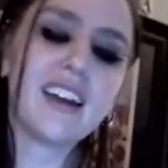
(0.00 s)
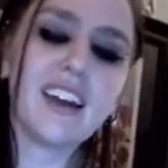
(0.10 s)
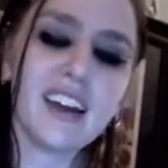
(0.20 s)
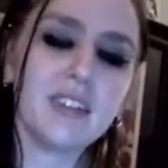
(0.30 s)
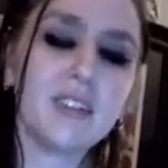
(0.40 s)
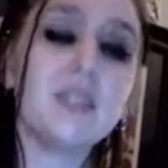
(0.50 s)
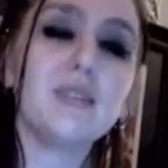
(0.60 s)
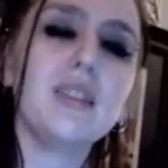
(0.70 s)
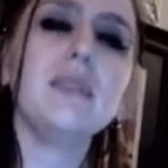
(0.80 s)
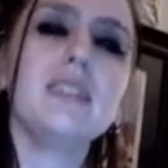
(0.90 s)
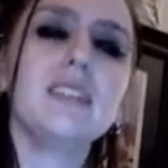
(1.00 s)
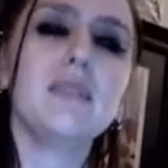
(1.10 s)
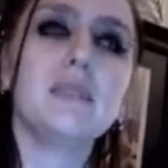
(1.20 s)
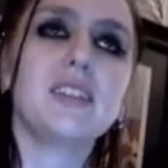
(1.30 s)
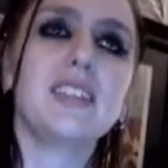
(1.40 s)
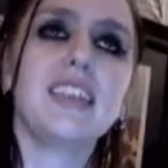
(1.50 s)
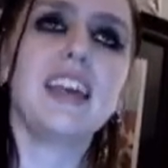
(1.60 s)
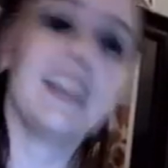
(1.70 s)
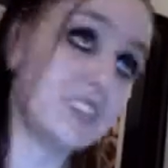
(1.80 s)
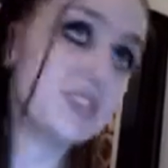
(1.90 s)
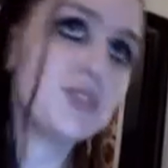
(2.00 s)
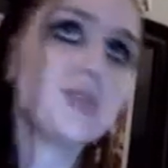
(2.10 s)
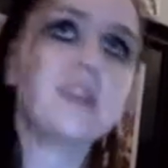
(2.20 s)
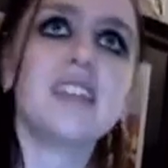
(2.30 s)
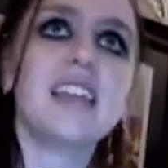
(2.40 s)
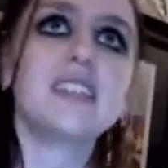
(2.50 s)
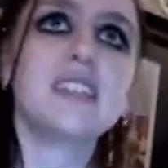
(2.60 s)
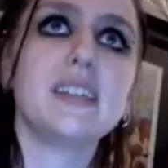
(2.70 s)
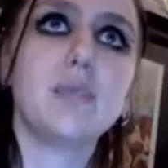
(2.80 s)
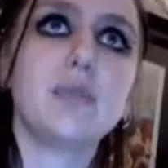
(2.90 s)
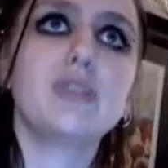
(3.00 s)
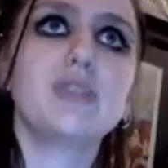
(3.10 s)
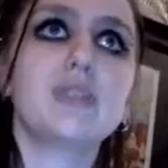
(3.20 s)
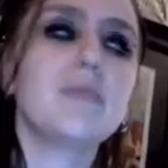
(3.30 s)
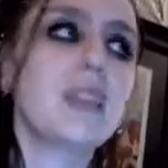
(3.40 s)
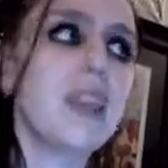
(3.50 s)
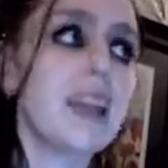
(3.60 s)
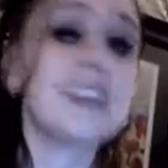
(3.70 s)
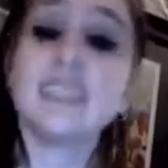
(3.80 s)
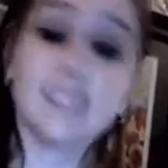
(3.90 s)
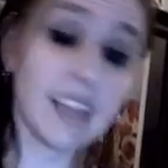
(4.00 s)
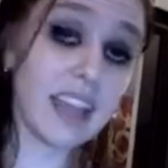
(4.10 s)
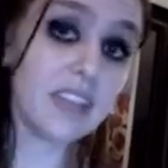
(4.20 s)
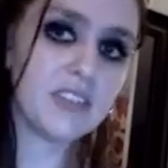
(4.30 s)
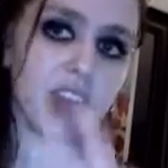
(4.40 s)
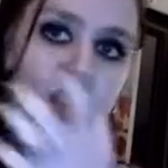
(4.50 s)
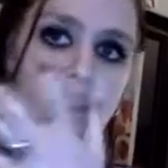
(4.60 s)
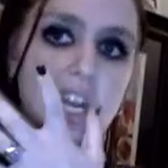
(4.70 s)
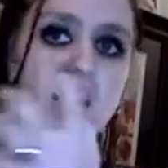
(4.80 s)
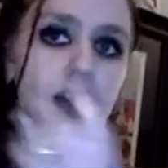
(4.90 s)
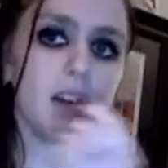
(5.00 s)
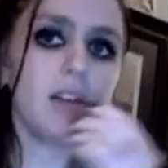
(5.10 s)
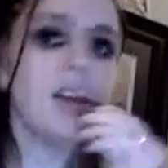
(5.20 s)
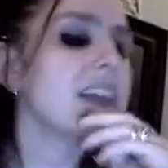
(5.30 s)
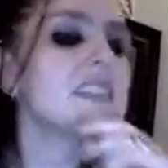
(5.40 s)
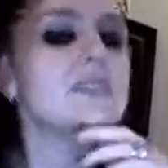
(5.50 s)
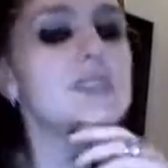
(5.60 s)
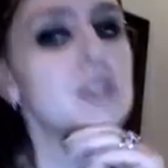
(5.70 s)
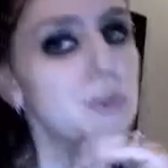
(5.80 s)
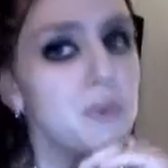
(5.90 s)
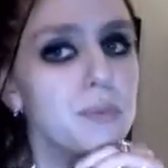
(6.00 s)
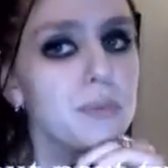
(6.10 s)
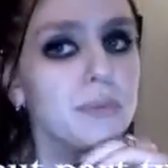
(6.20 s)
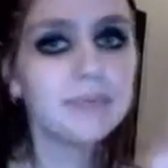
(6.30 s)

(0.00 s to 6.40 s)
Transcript: or let me say that, yeah, anti-choice, anti-abortion, anti-life activist group,